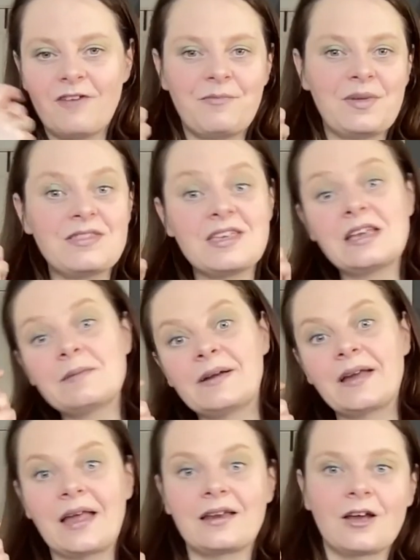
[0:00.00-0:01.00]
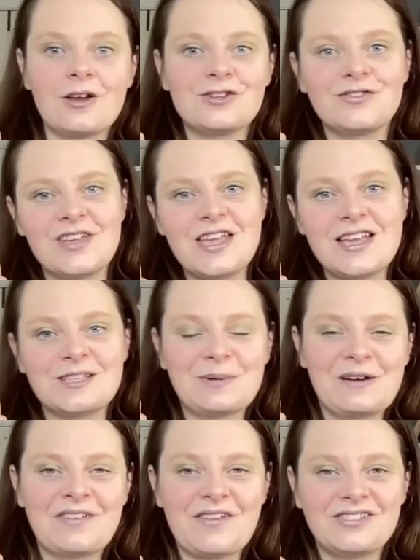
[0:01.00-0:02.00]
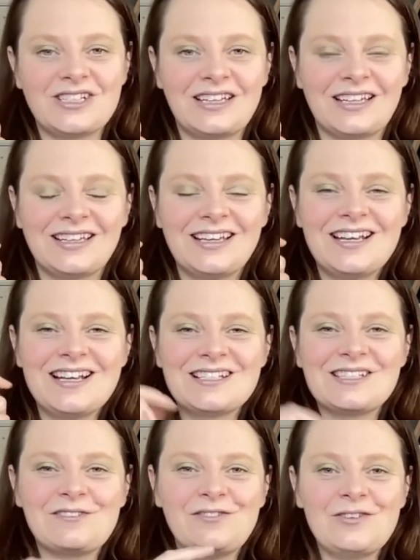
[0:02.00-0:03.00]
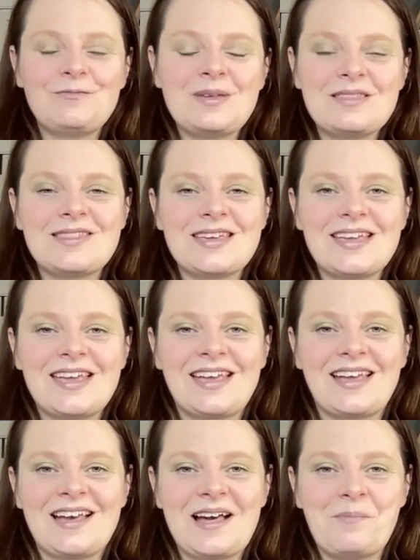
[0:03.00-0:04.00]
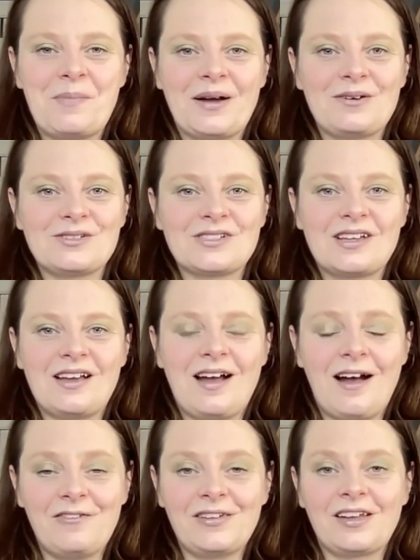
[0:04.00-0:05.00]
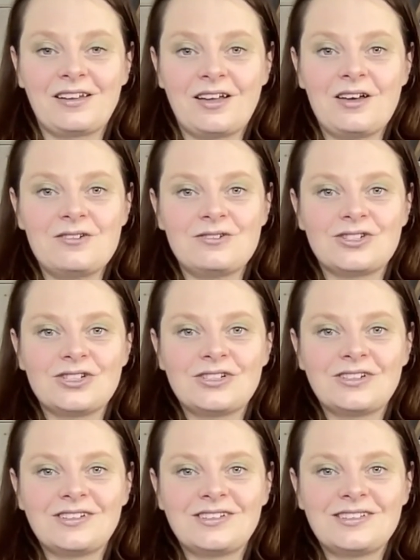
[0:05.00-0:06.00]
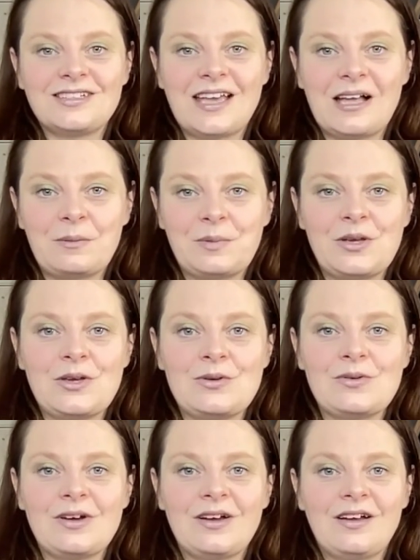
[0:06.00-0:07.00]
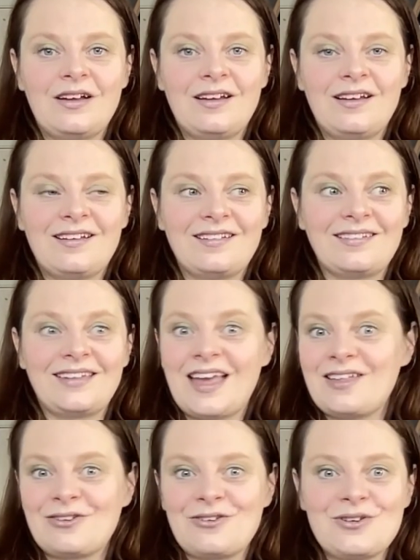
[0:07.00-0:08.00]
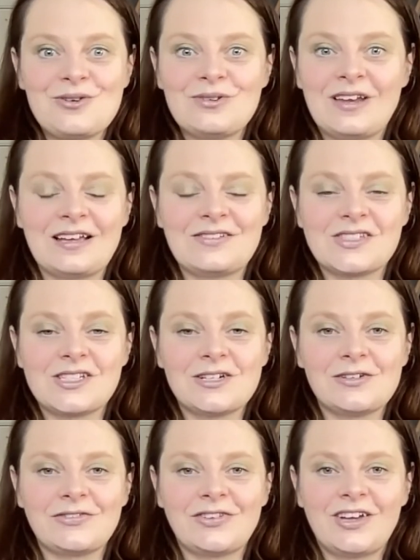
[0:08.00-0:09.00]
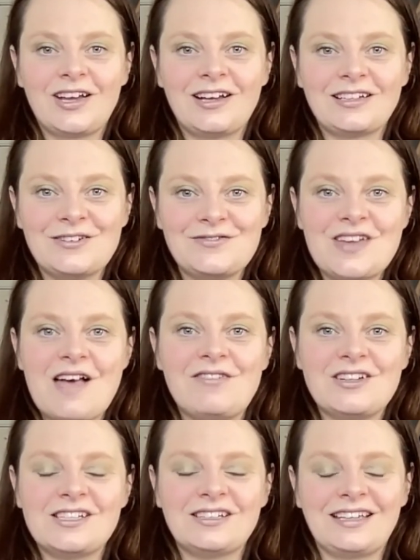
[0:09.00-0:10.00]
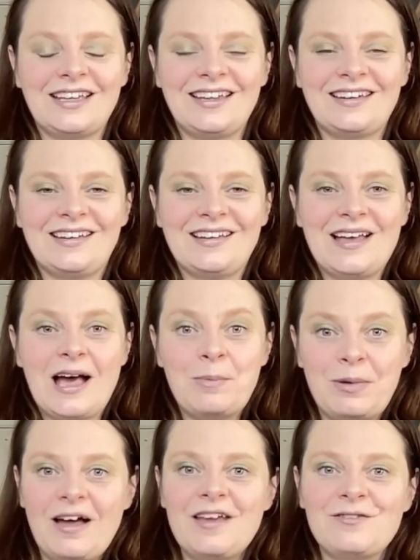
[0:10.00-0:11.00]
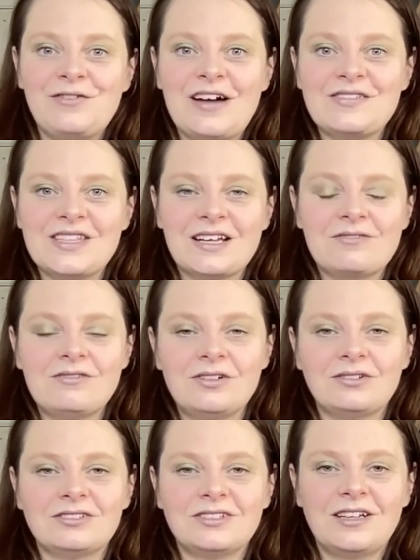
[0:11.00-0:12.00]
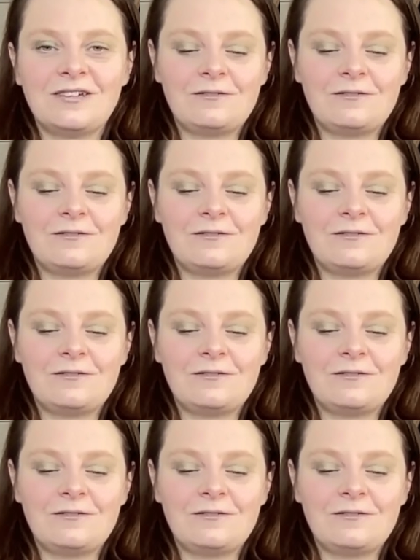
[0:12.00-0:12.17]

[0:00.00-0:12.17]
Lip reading: I've been thinking about getting a coach for years, but I've never done it. So if you've been thinking about having a coach to help you get through your life stuff and you've never done it, apply the 5-second rule.